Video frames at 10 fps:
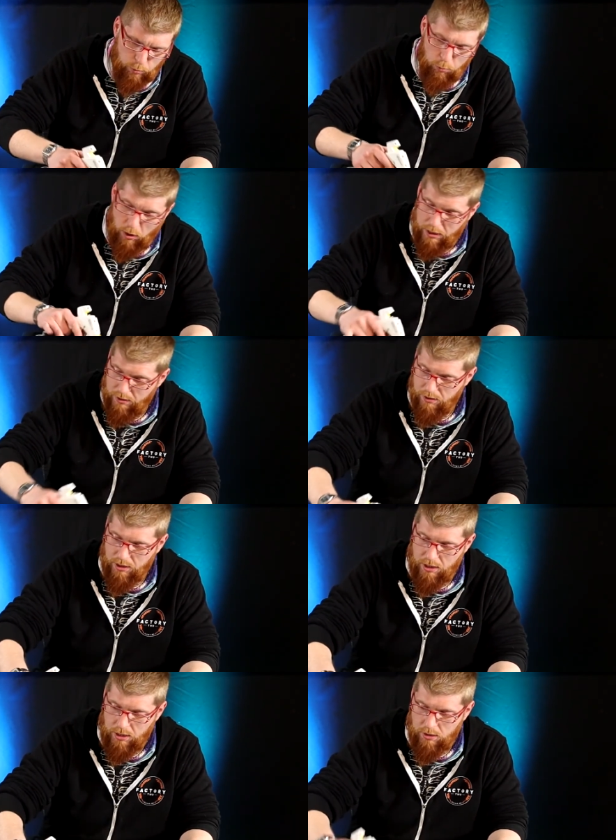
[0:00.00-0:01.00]
we want
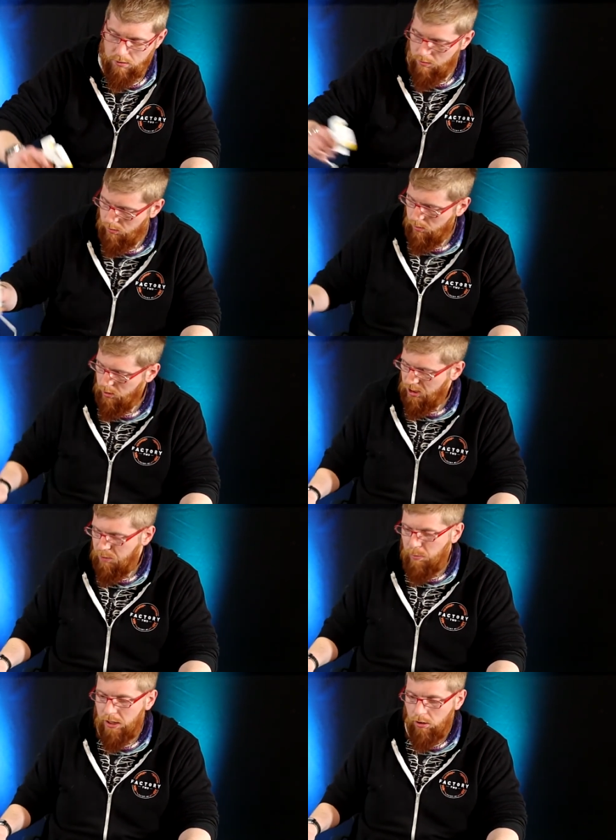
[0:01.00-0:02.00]
the
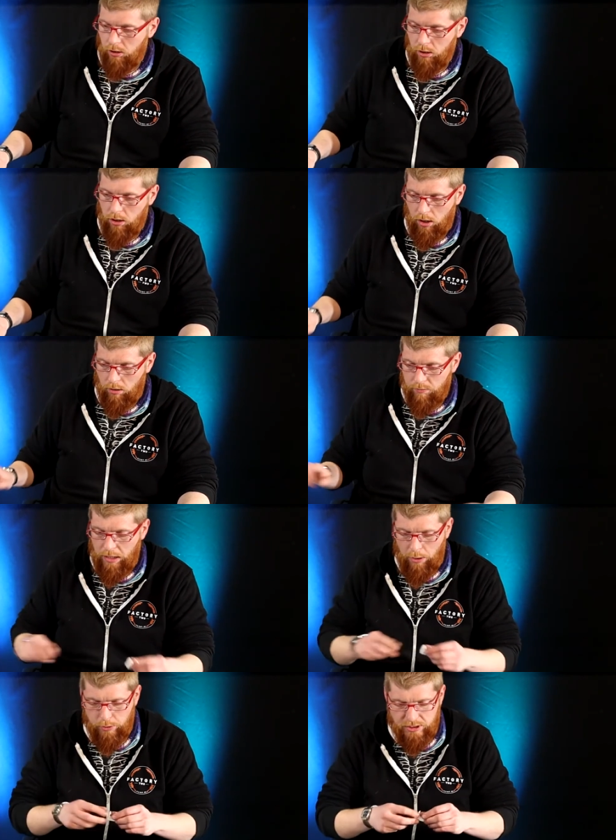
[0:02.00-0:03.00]
spindle of
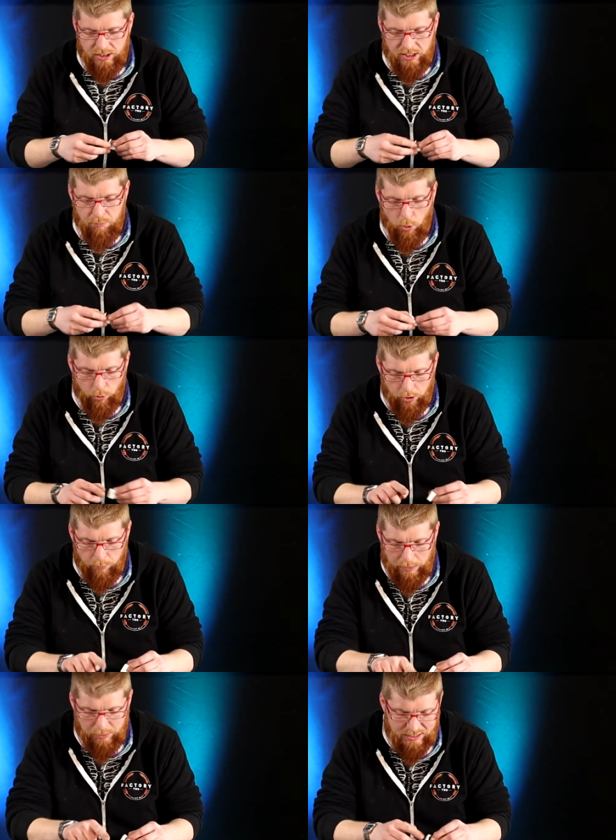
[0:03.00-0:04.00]
our DC motor to
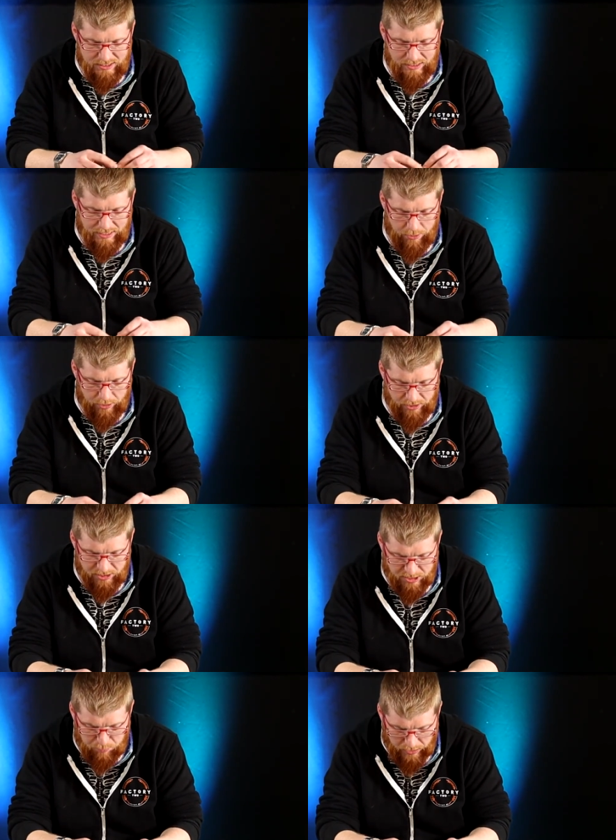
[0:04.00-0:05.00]
be able to stick out into
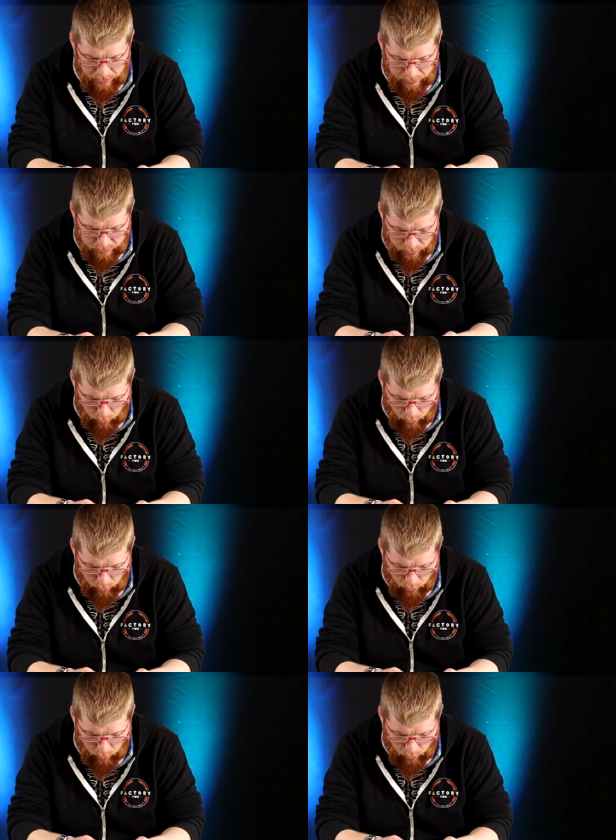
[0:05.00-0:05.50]
space